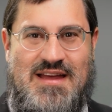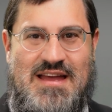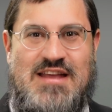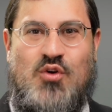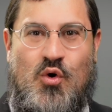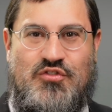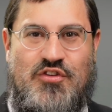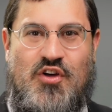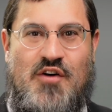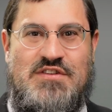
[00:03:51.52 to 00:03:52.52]
He talks to
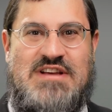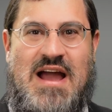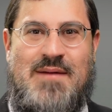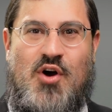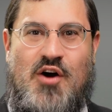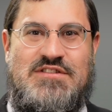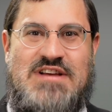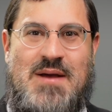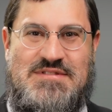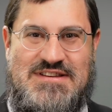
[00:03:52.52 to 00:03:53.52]
the Chofetz Chaim. The Chofetz
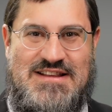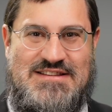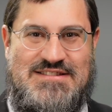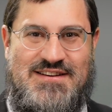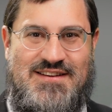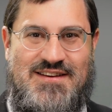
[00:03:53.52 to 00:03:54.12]
Chaim says, listen,